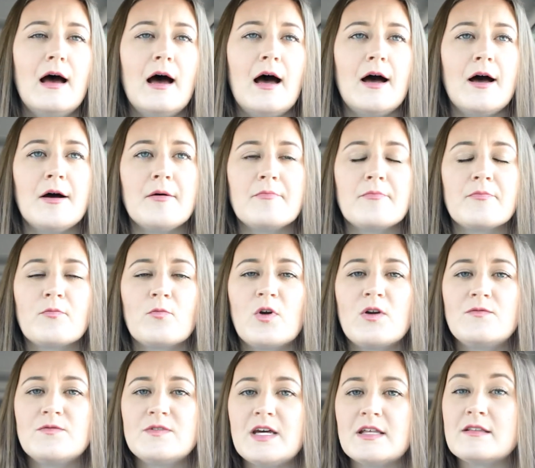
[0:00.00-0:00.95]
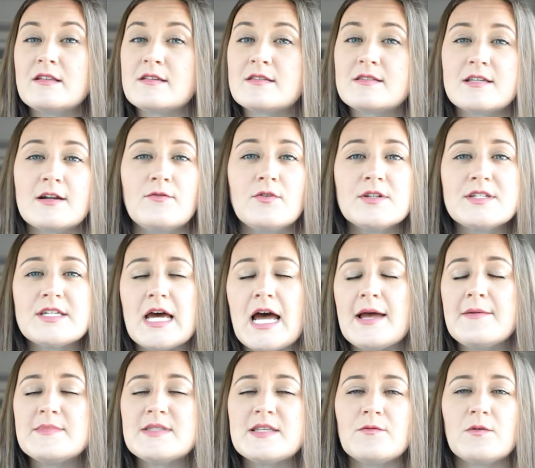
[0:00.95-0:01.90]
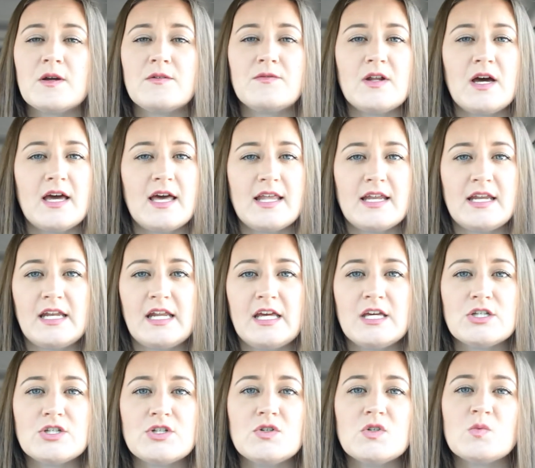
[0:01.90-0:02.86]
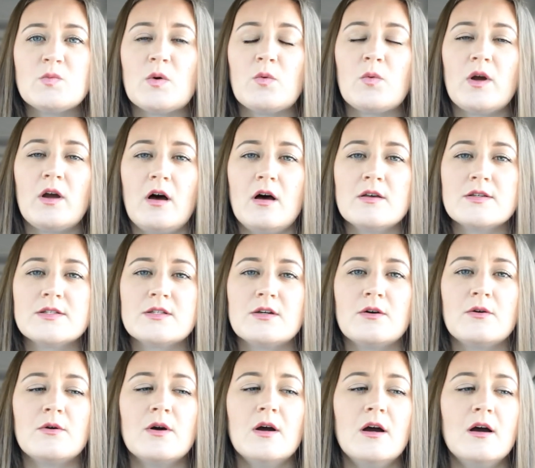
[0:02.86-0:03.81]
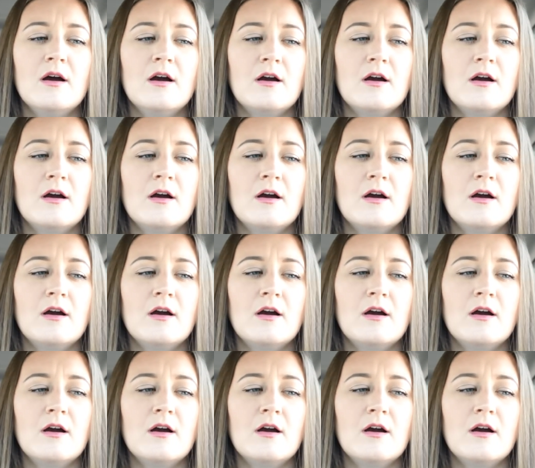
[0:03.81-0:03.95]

Um, we've done this several times and we've not had any issues, but we also